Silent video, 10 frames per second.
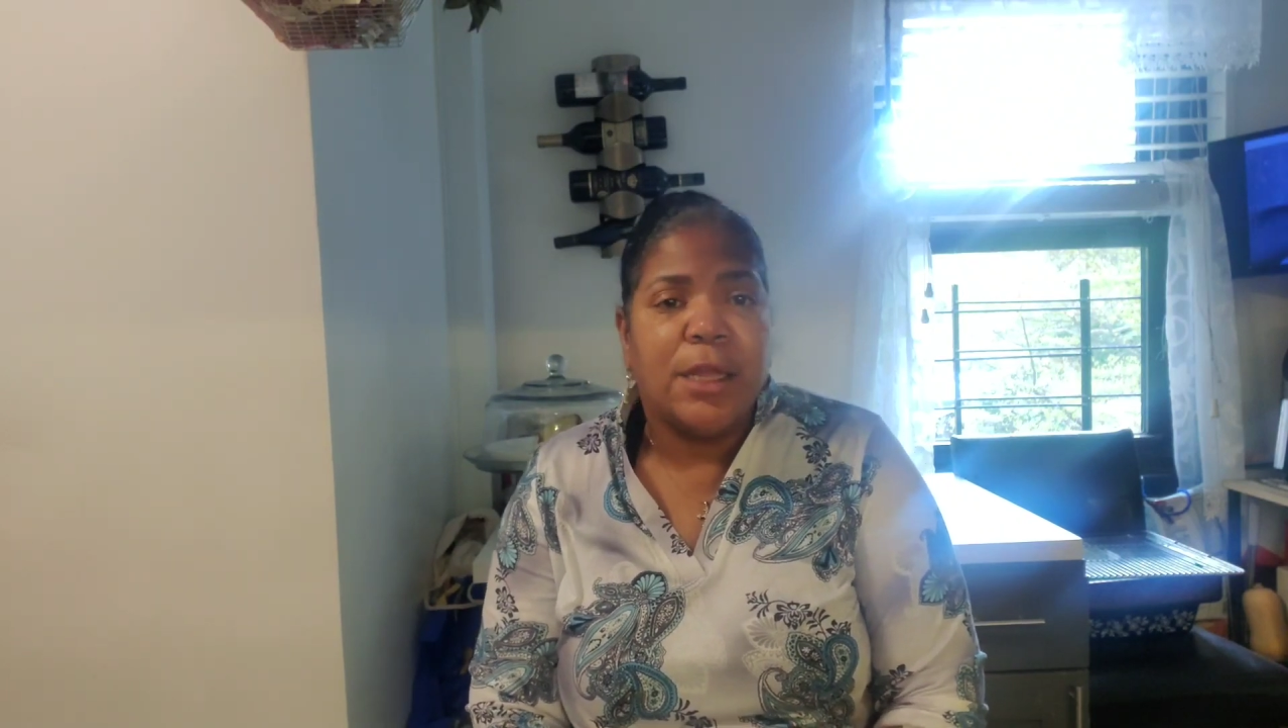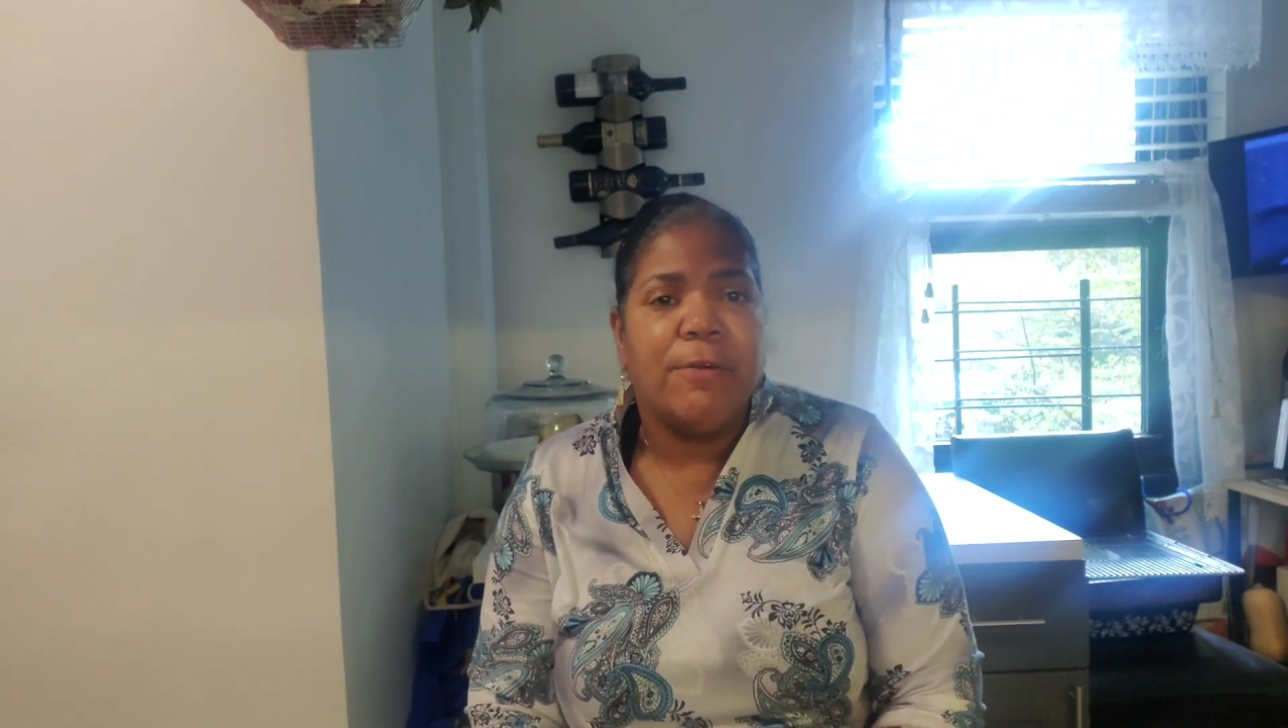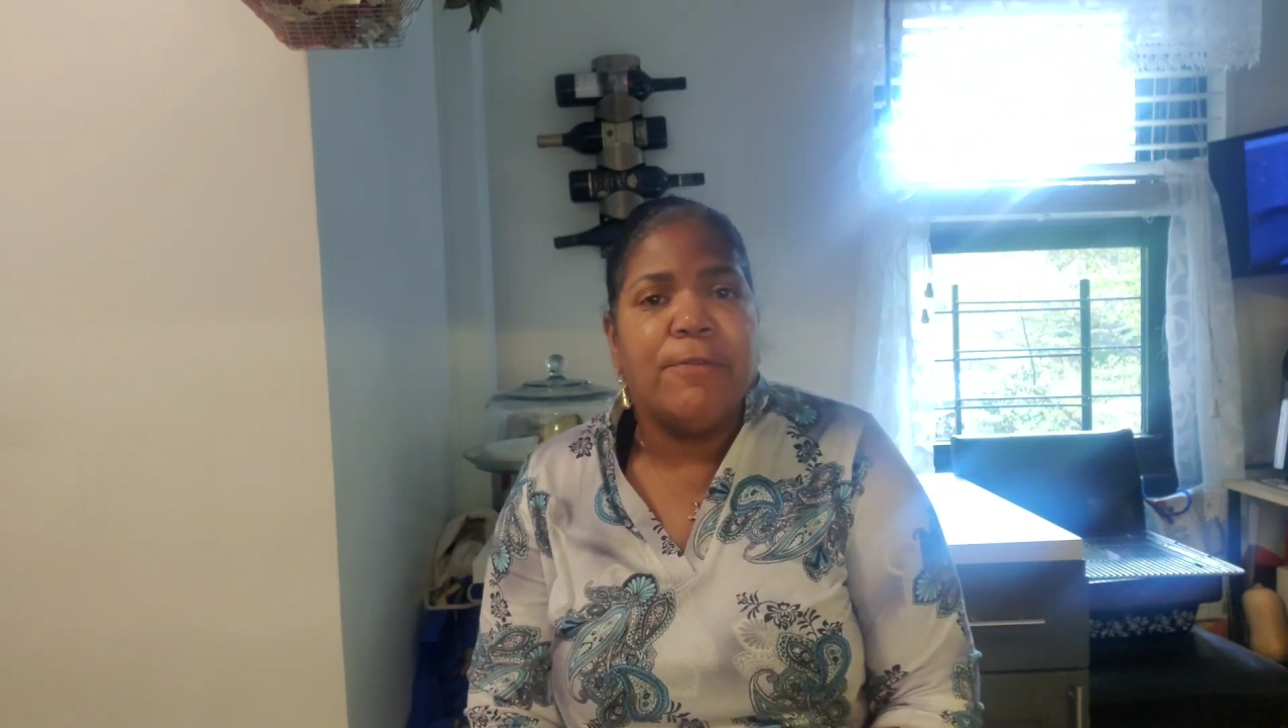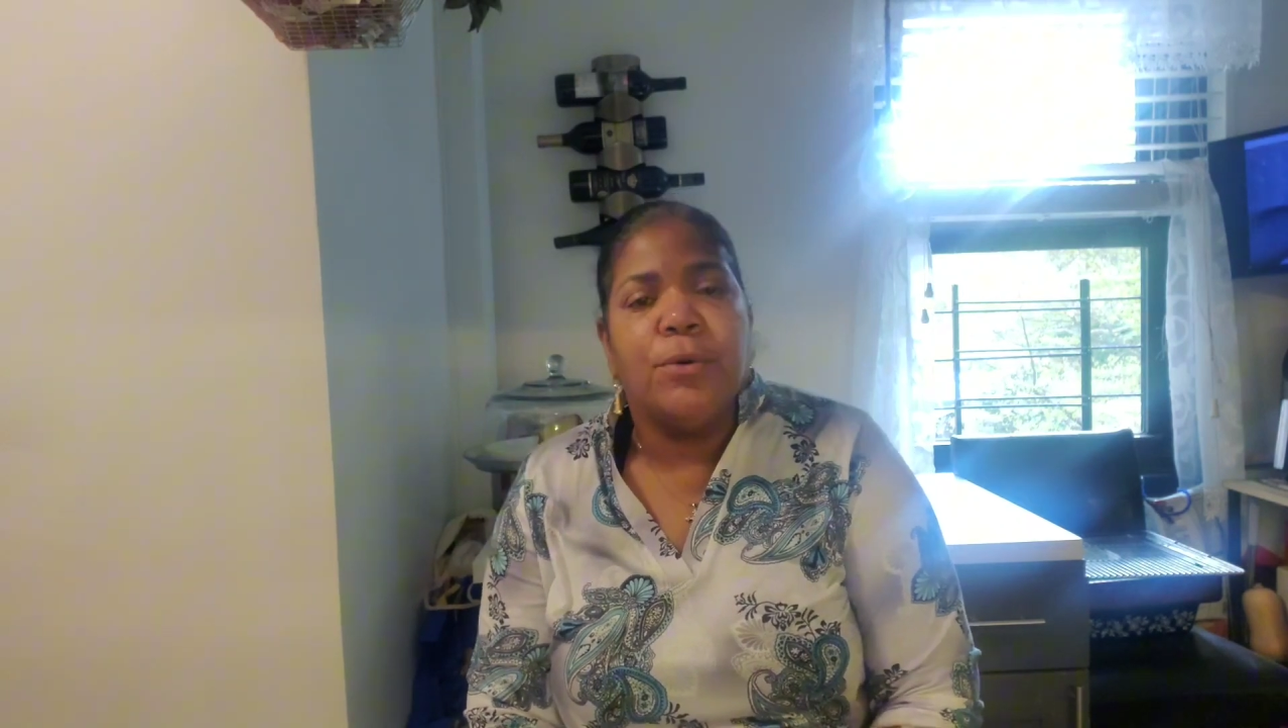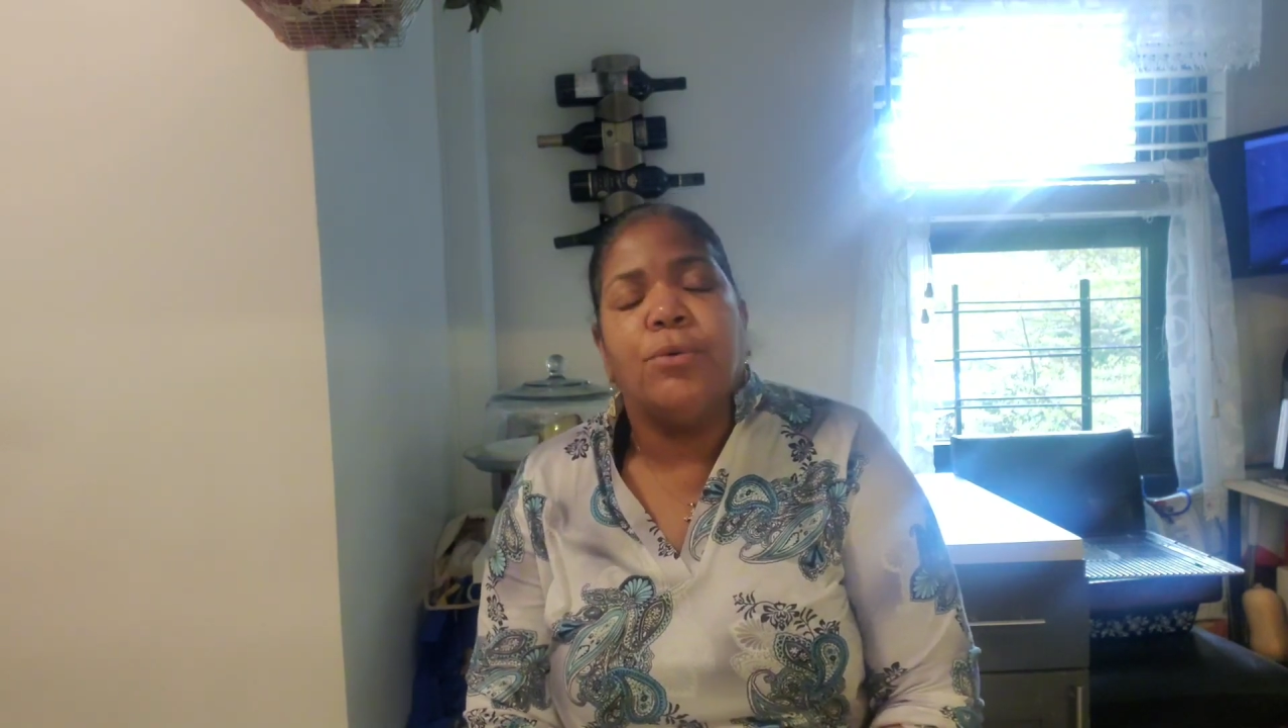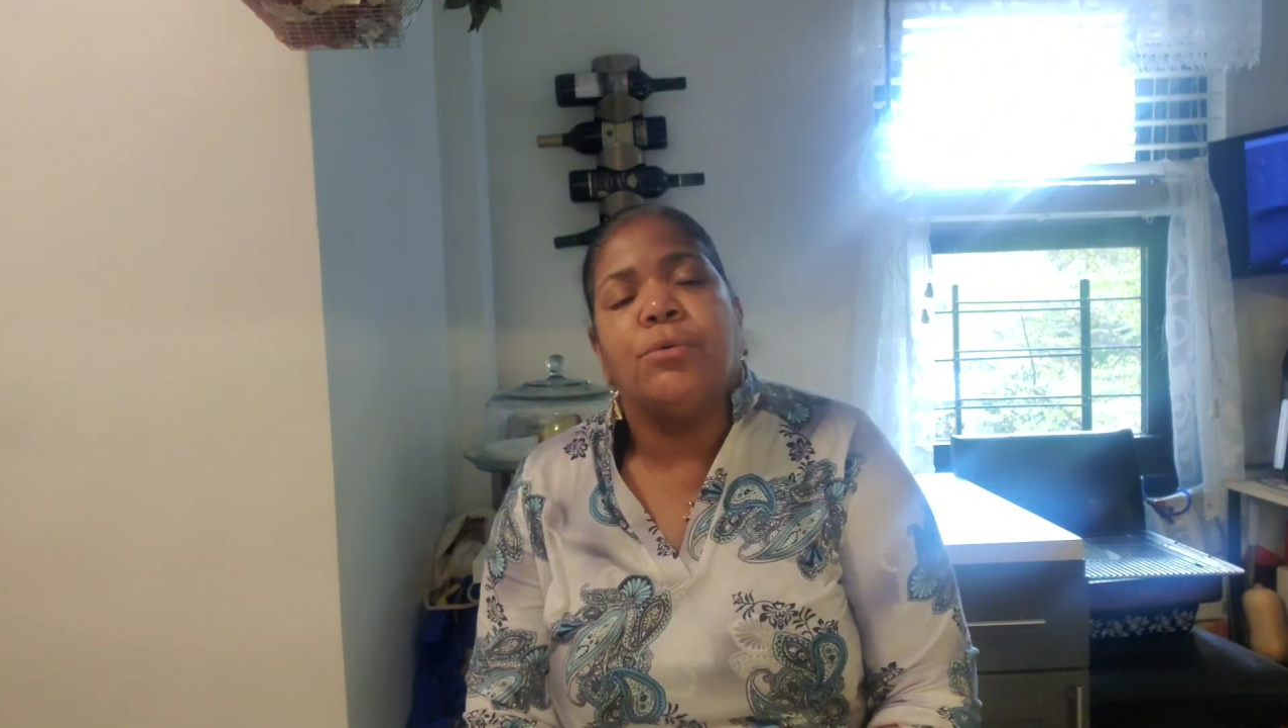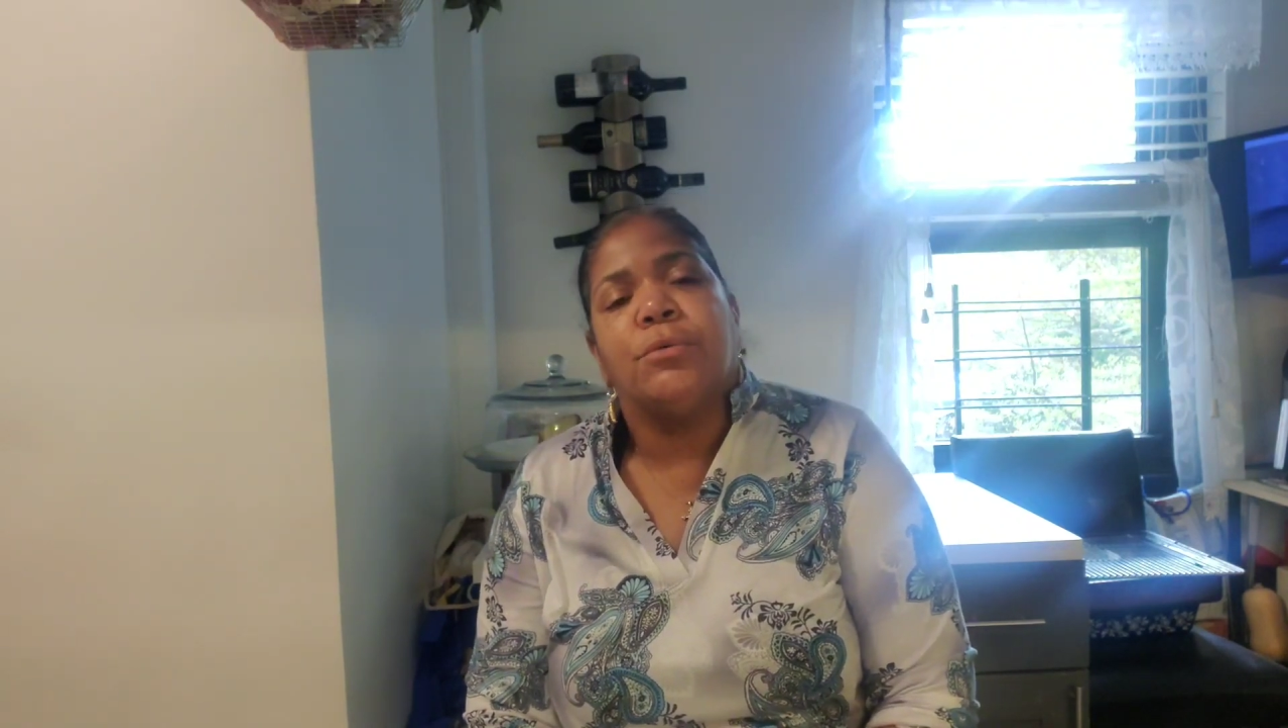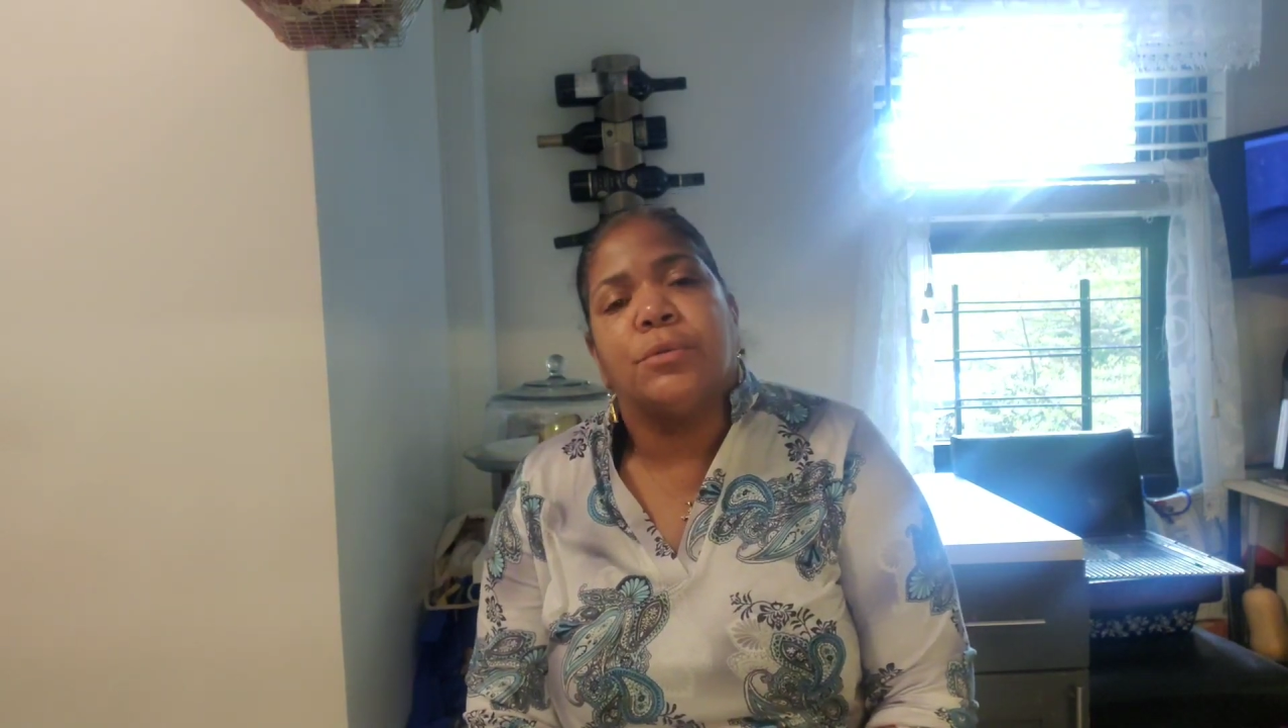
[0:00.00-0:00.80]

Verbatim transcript: that food.